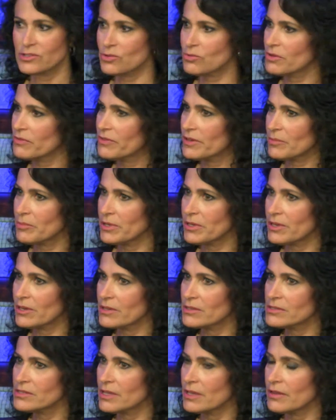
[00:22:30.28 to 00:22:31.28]
terrific
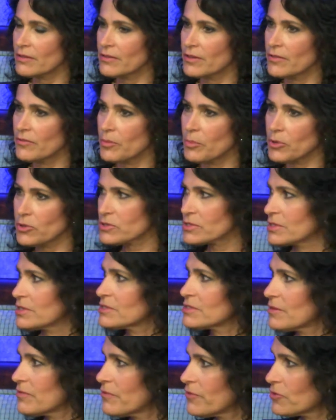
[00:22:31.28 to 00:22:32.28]
because if a person
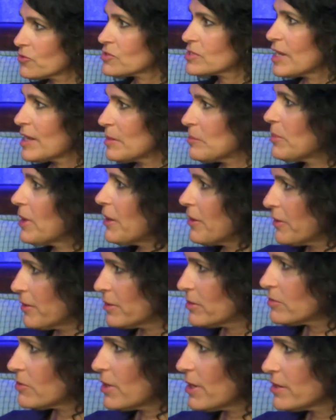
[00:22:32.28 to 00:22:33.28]
is a first-time
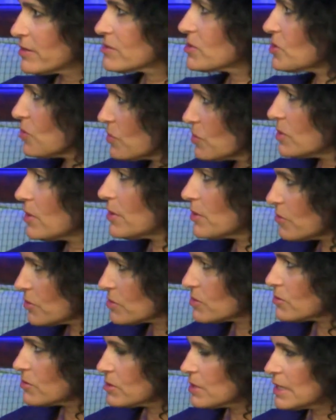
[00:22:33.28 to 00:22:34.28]
parent or has children under a
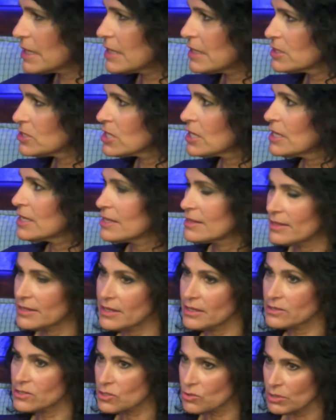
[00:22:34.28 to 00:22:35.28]
certain age, they
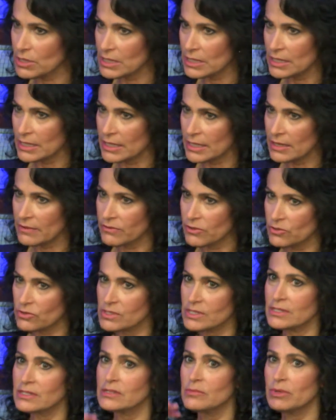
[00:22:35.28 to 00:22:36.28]
get screening, and if they're
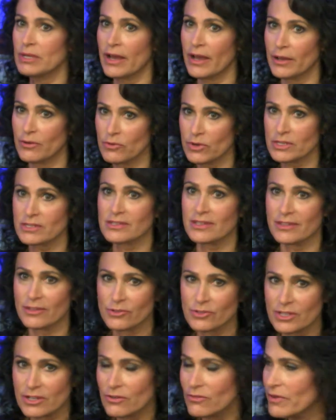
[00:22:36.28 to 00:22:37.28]
seen to be high risk, then
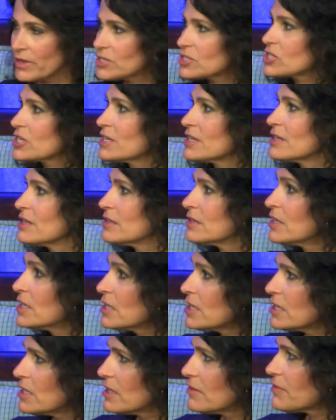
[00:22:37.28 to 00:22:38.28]
there's intervention. And
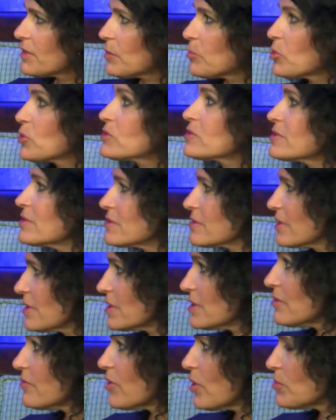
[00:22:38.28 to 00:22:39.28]
if that person is going
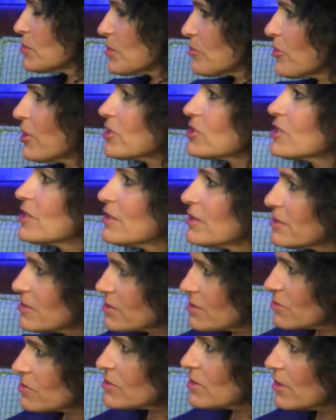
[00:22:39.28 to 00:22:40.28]
to develop depression, at
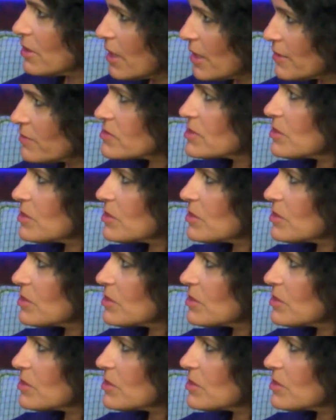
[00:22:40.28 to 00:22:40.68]
least there's a lot of